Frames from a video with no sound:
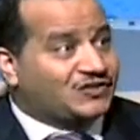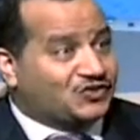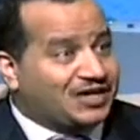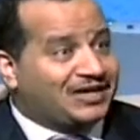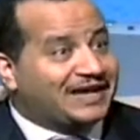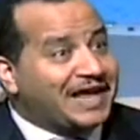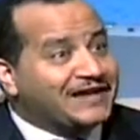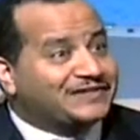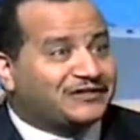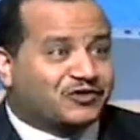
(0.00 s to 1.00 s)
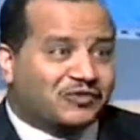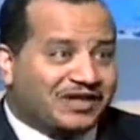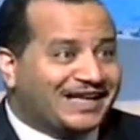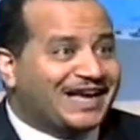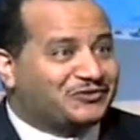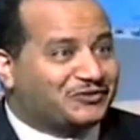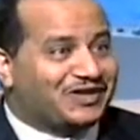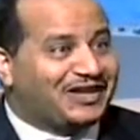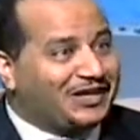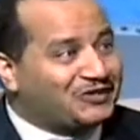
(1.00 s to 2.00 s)
he is still an excellent
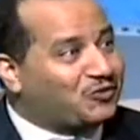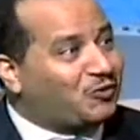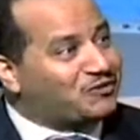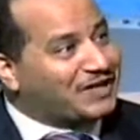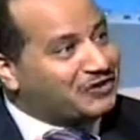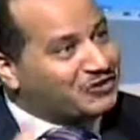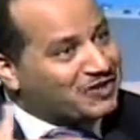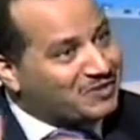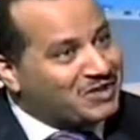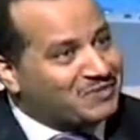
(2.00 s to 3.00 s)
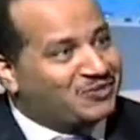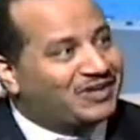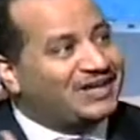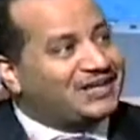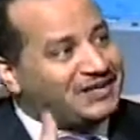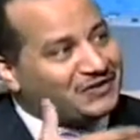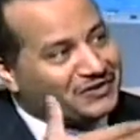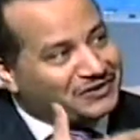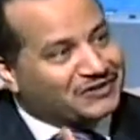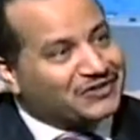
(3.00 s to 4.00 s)
communicator. He is always addressing the people.
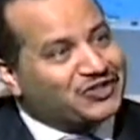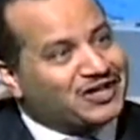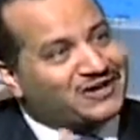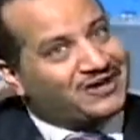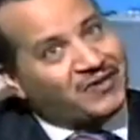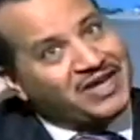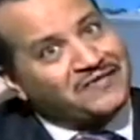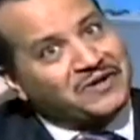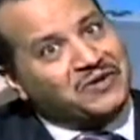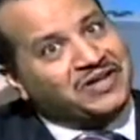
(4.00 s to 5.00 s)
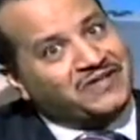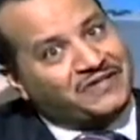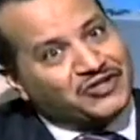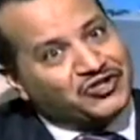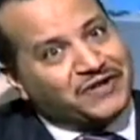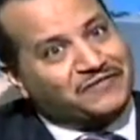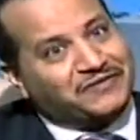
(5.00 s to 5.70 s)
Yes, let us, even when